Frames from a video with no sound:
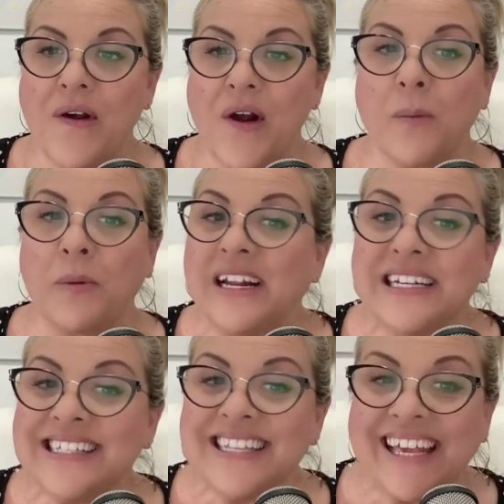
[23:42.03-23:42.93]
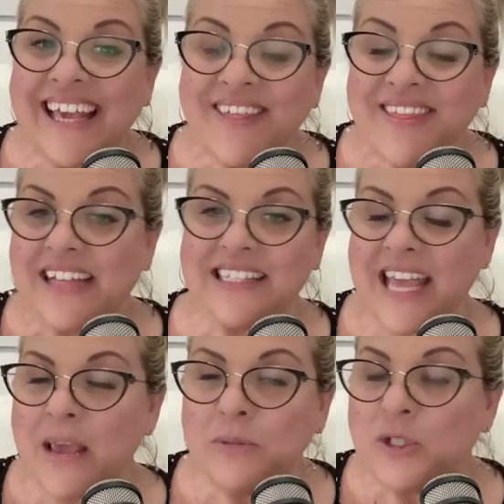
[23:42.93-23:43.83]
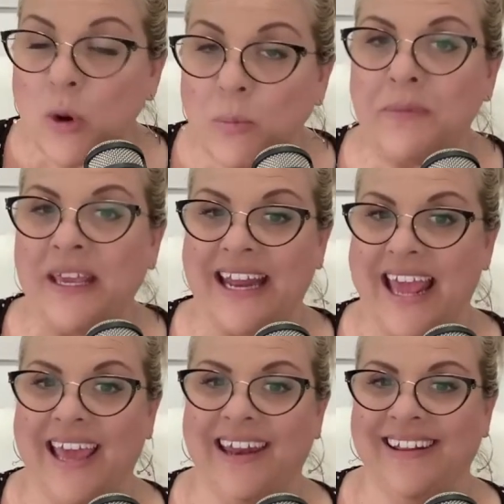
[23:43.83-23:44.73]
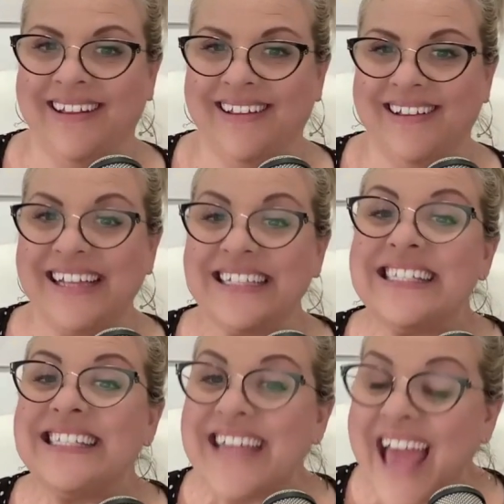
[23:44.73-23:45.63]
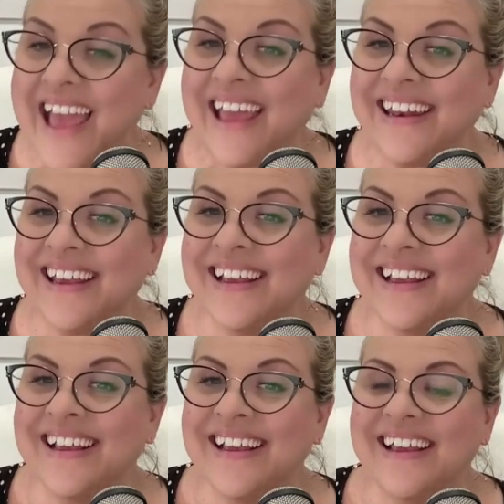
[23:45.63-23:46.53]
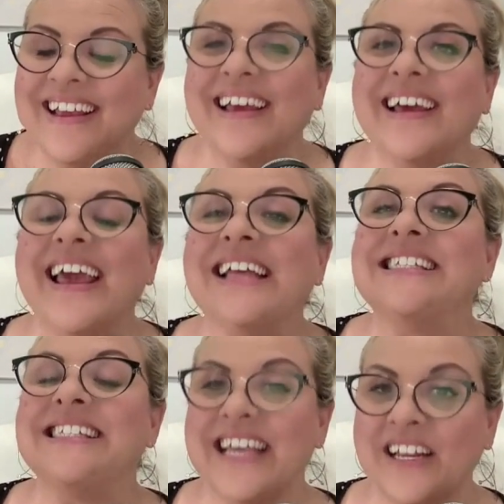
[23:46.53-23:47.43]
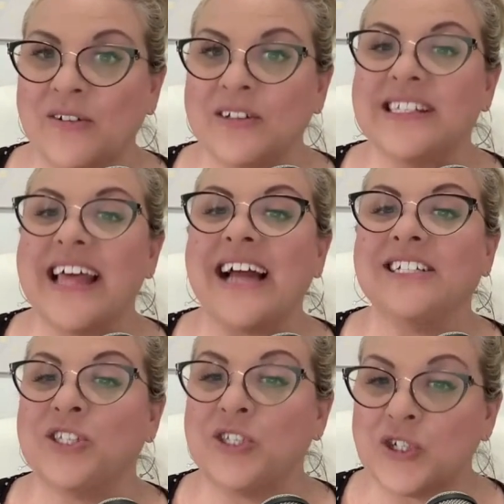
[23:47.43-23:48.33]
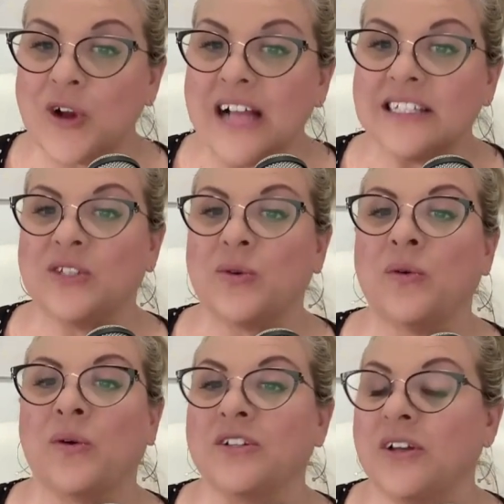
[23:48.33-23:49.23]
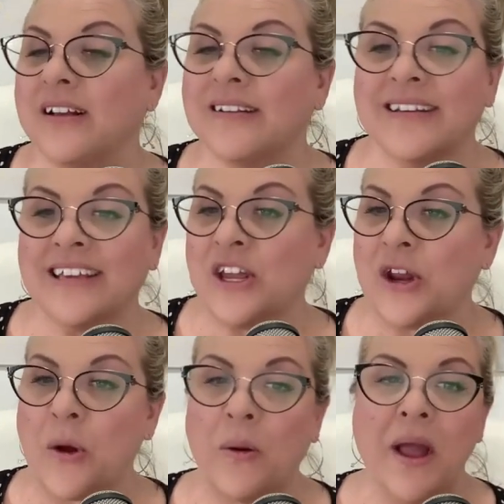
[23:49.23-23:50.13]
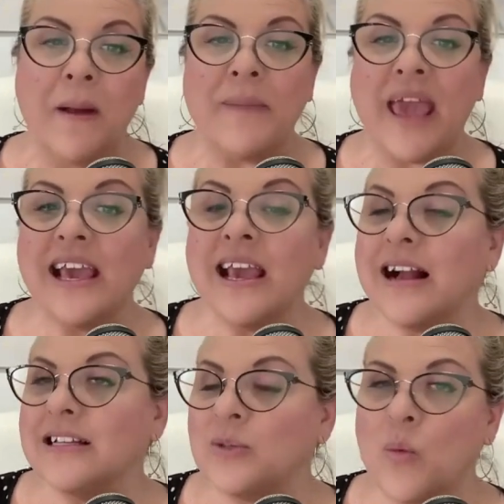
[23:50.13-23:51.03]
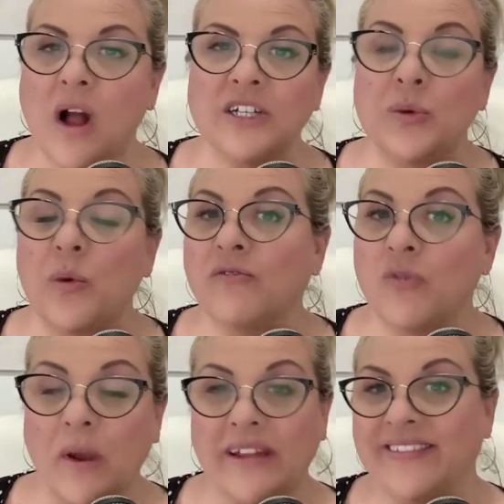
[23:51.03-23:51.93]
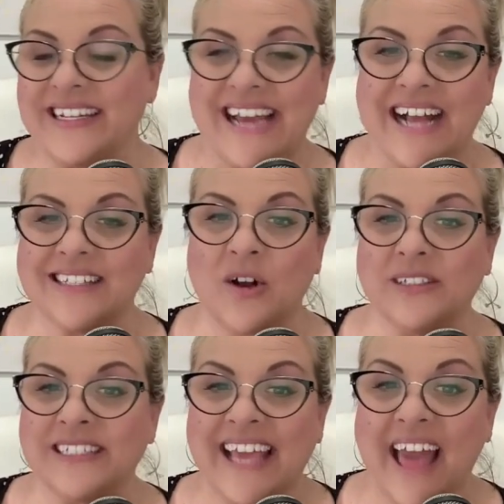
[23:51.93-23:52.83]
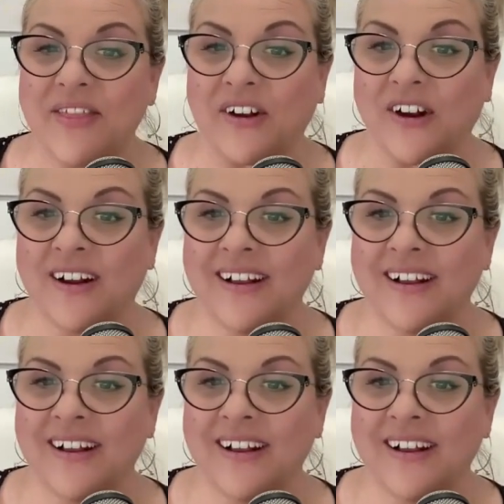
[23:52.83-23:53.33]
our brain doesn't get that same dopamine hit. Instead, it signals that distress, or, making us want to avoid the task altogether.